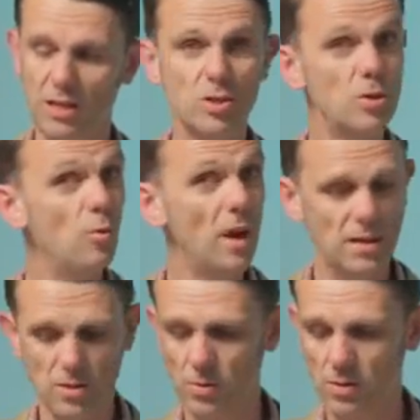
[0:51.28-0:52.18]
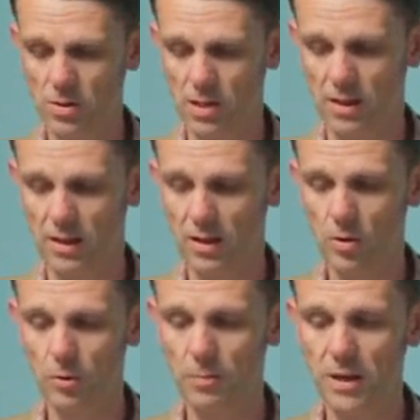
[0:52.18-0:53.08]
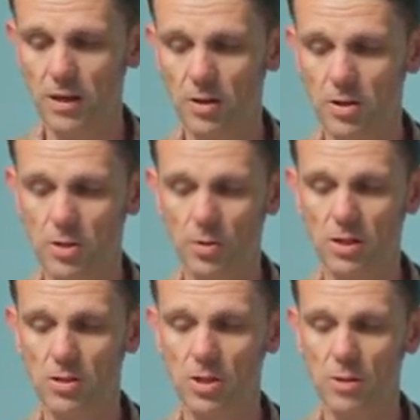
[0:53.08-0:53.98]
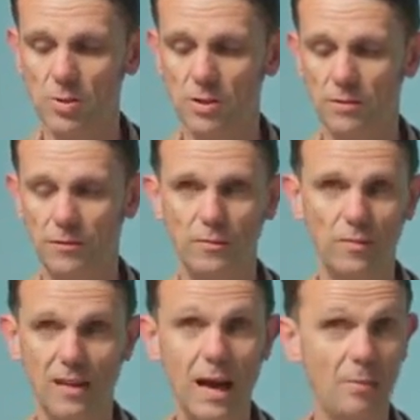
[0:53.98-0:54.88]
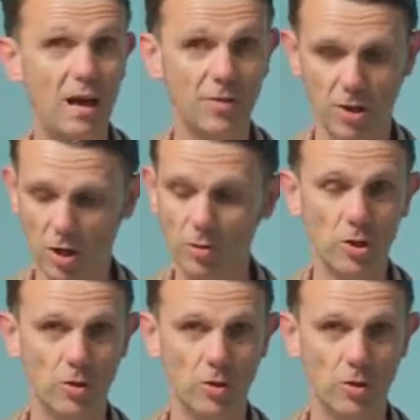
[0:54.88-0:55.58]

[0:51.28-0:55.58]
in two ways, couldn't it? It could be understood in terms of "let him have the gun,